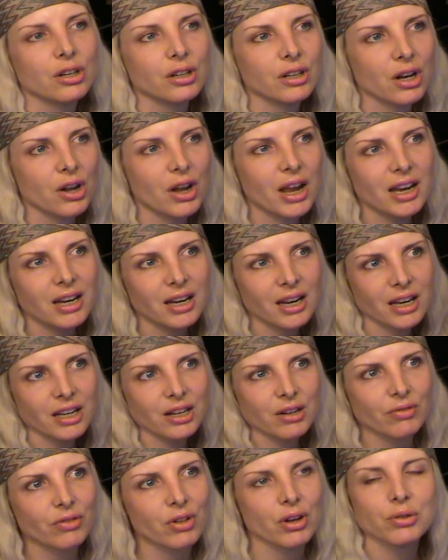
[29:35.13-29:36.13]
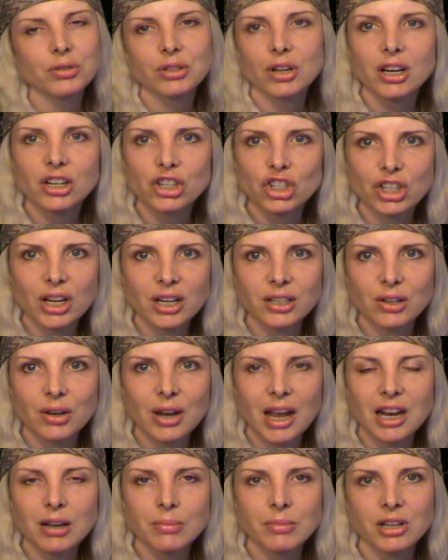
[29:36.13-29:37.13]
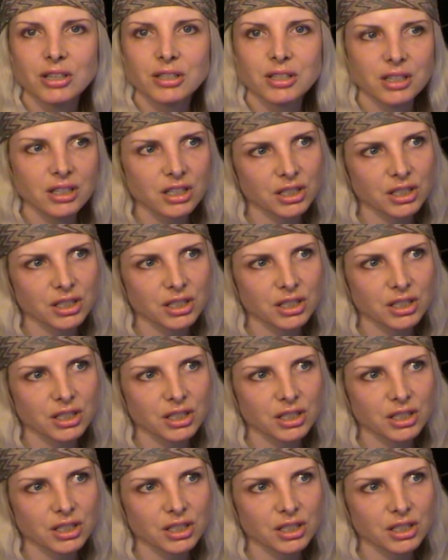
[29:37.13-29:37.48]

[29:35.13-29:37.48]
you know, any of those kind of shadow elements,